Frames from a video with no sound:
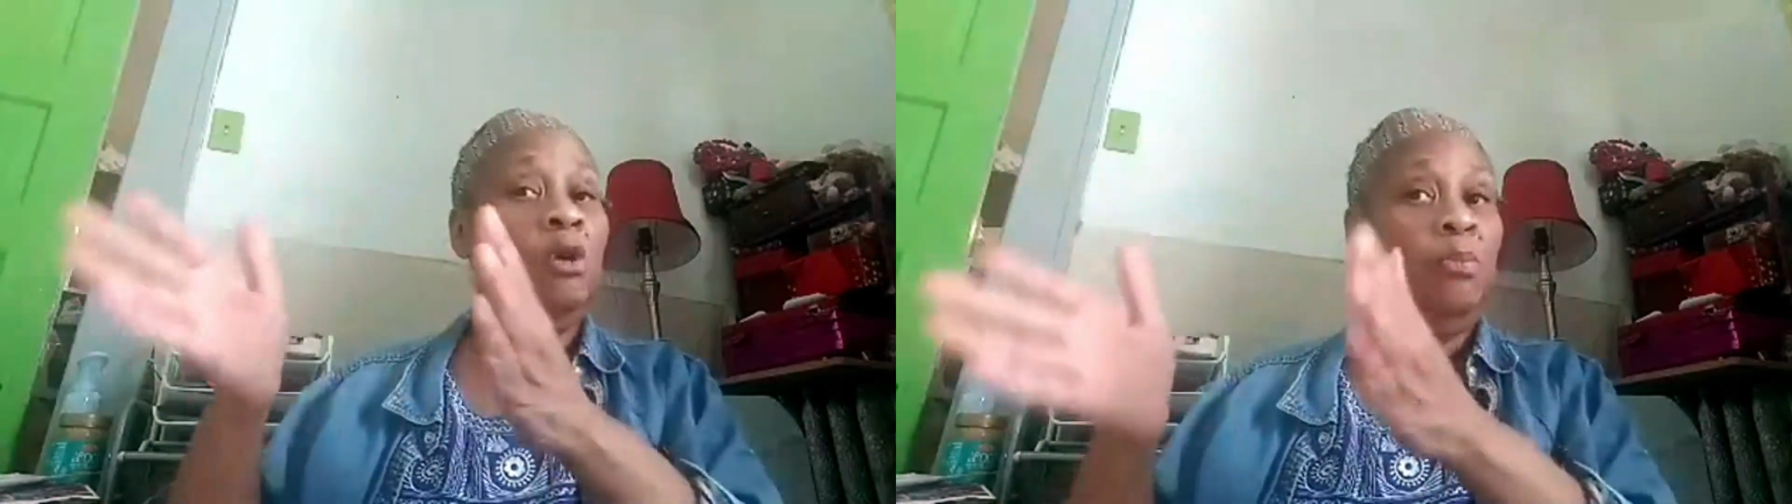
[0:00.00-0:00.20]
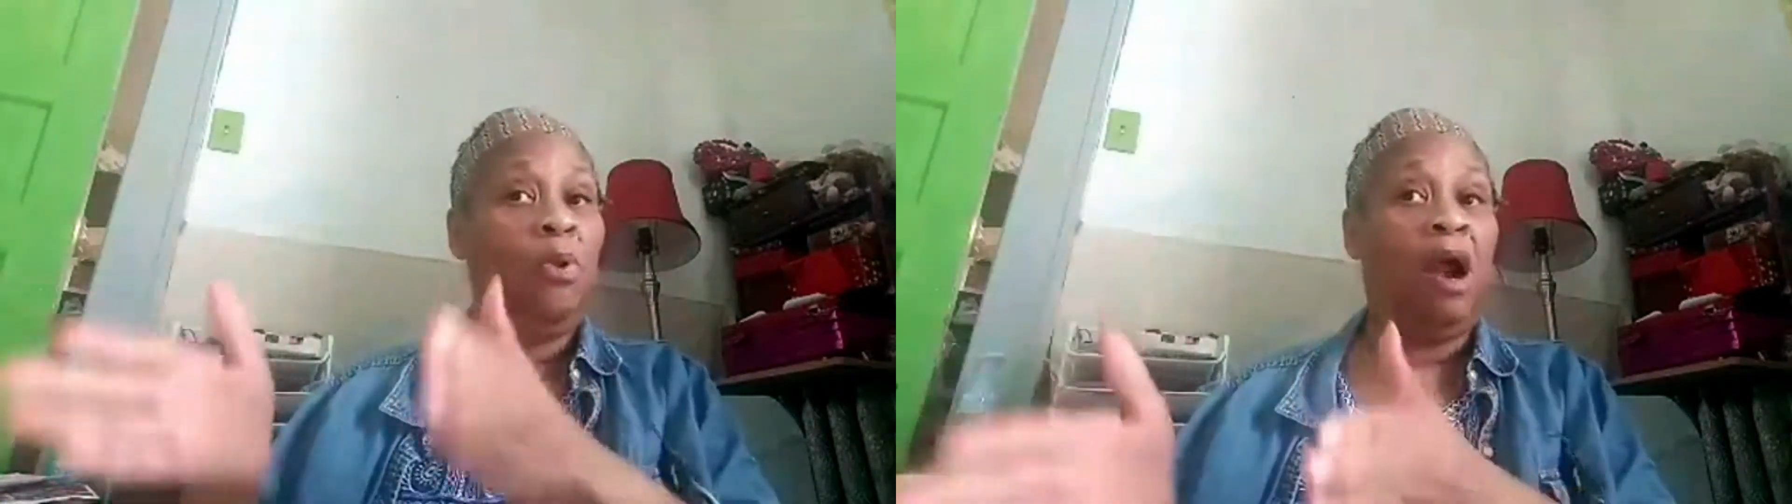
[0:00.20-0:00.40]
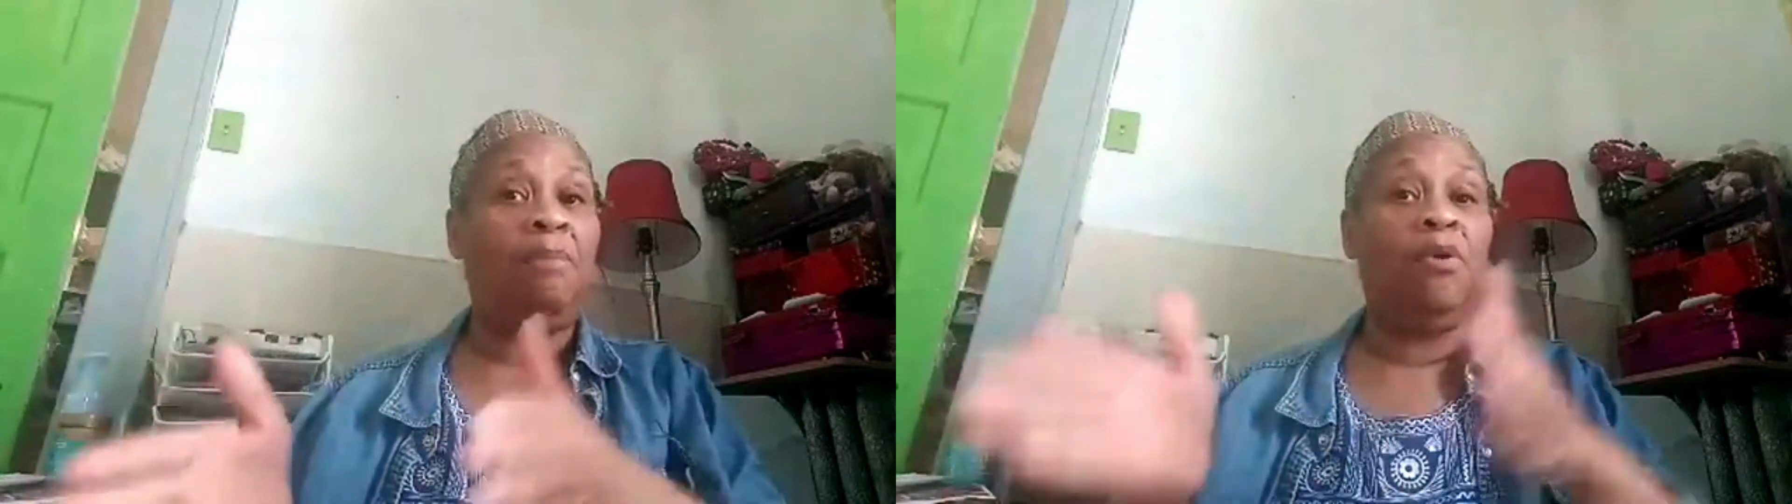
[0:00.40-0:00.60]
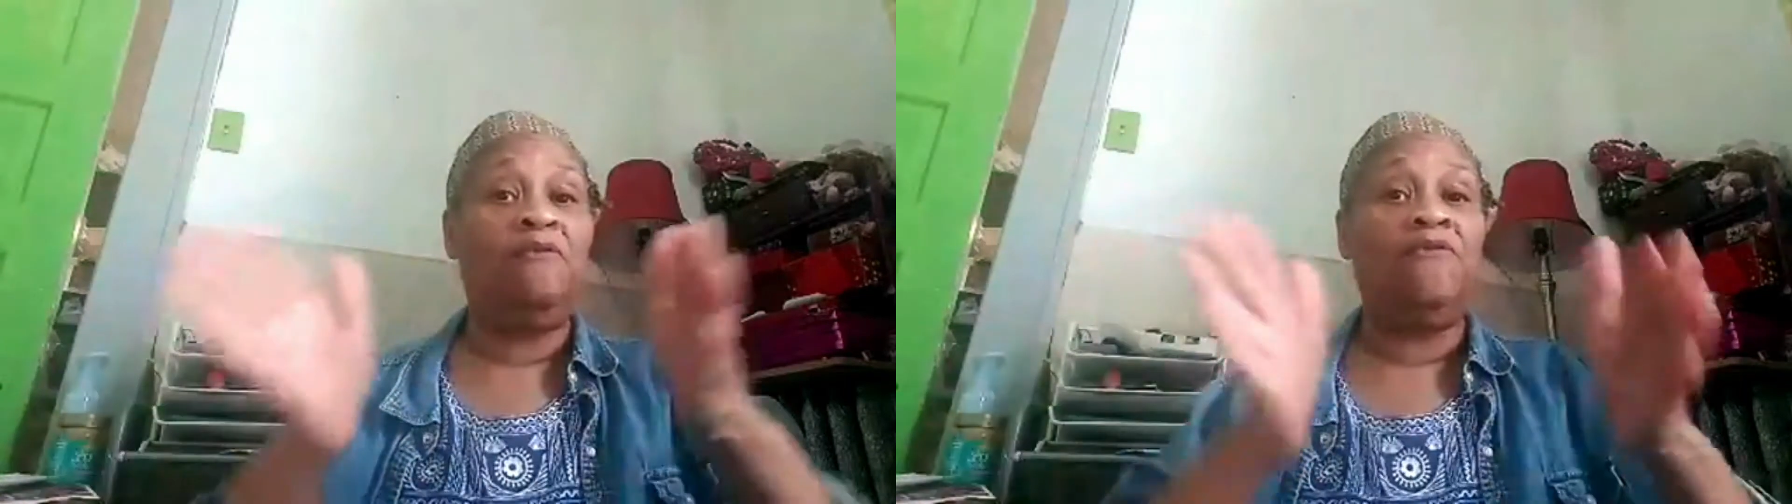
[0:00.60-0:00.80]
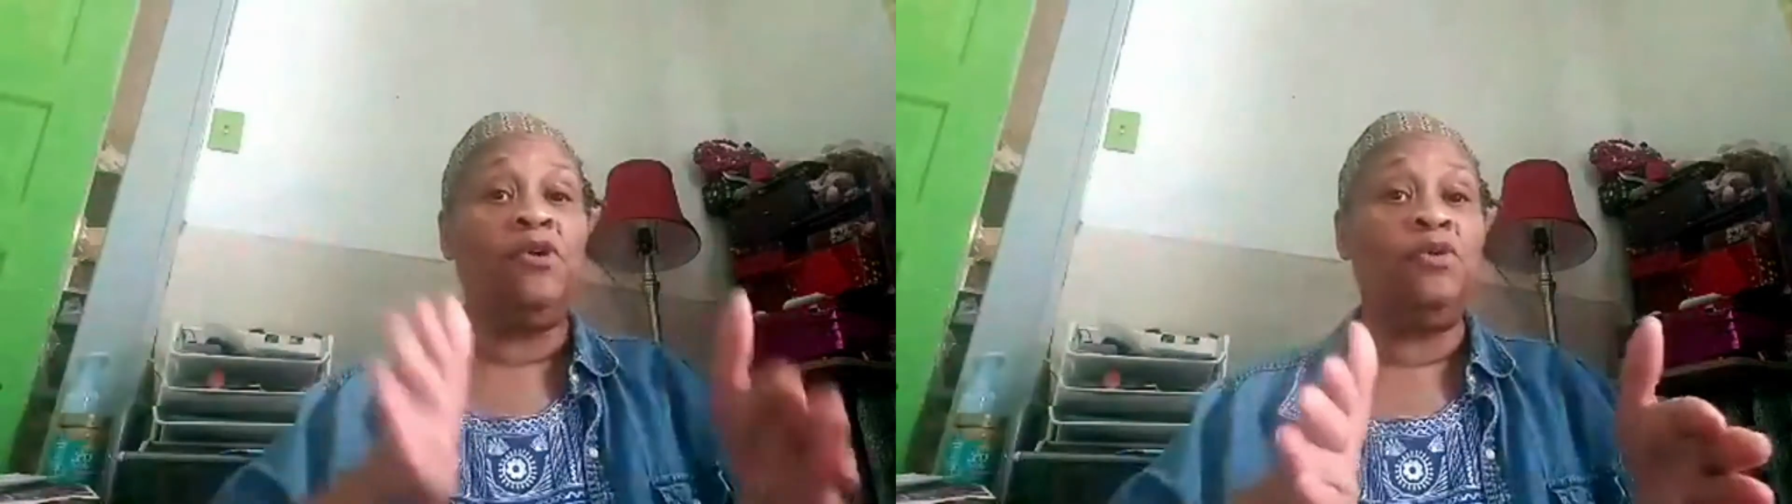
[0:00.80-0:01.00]
proper
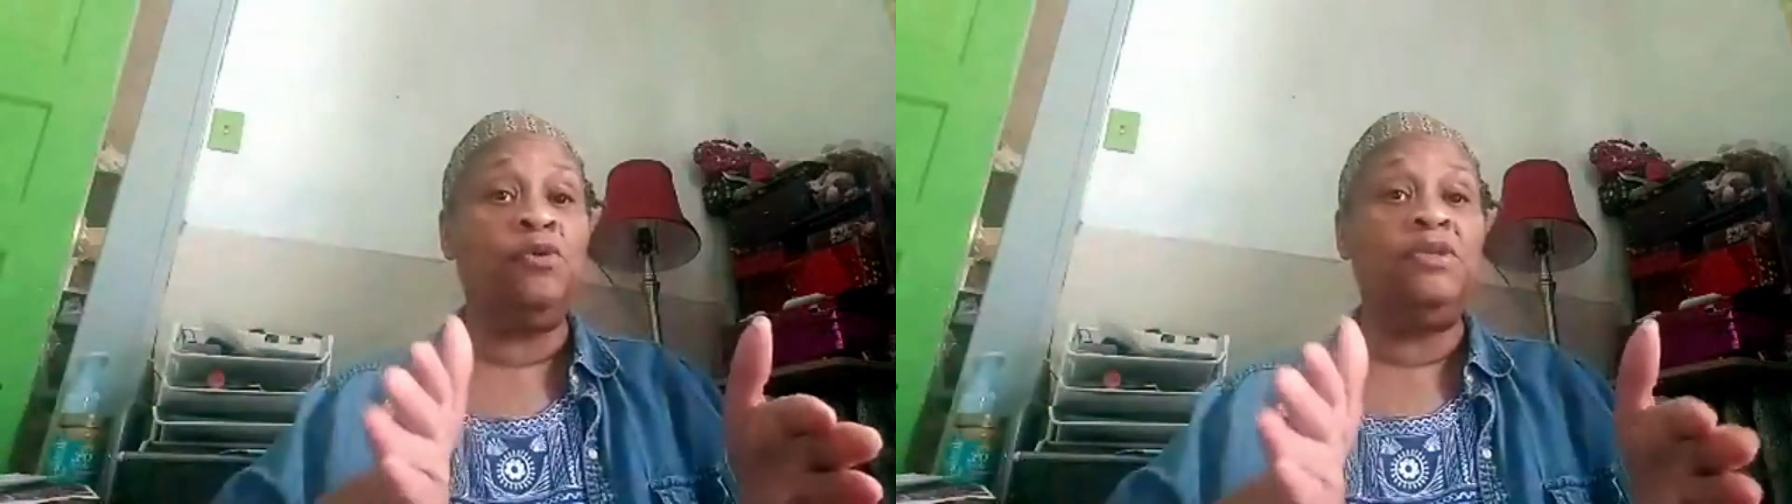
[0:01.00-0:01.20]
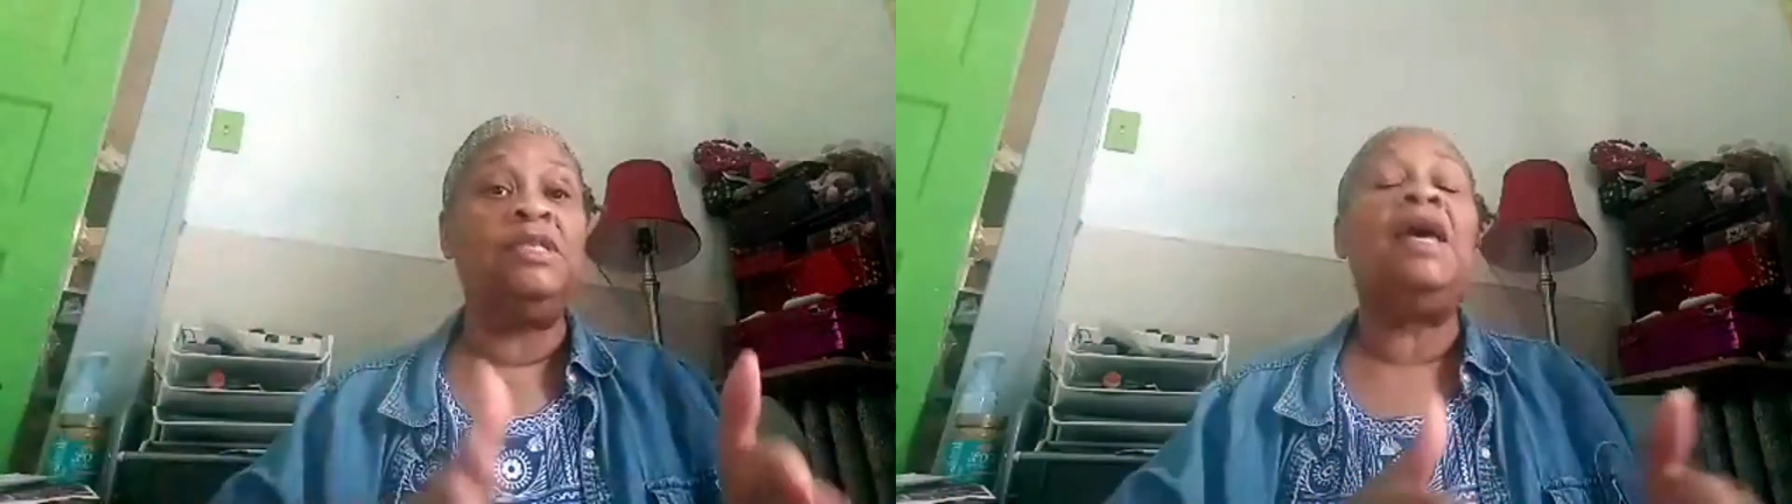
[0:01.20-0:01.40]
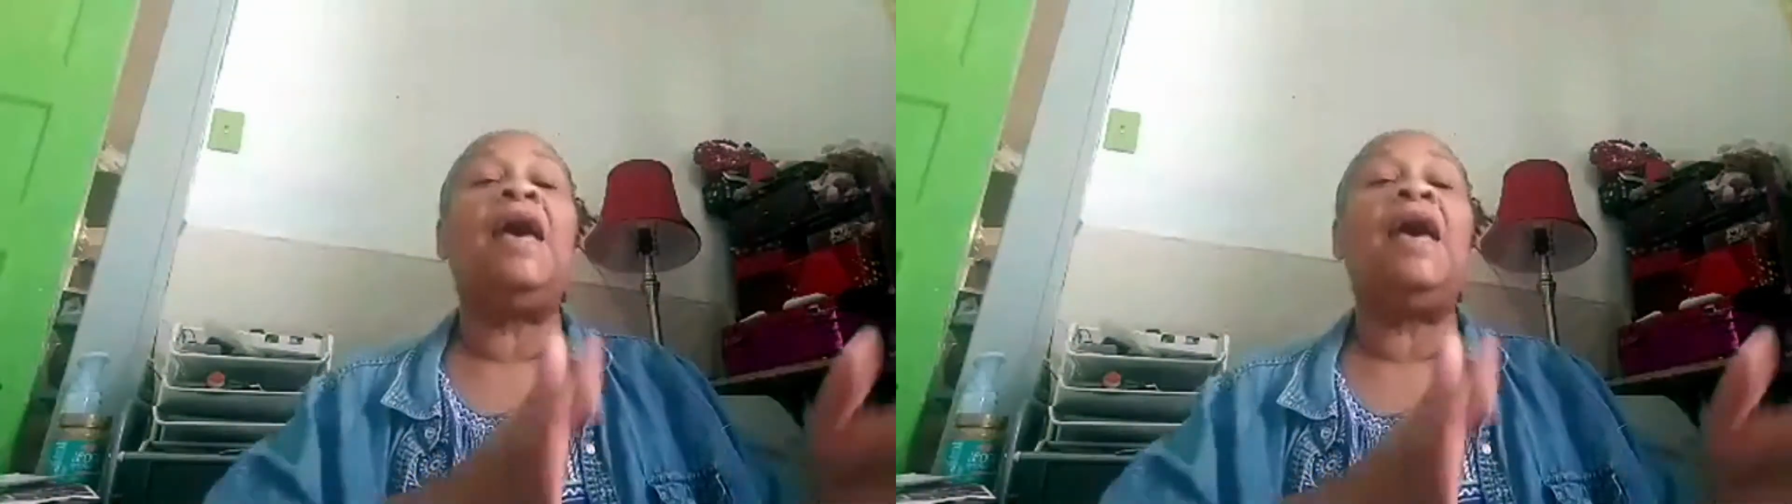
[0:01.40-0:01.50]
foods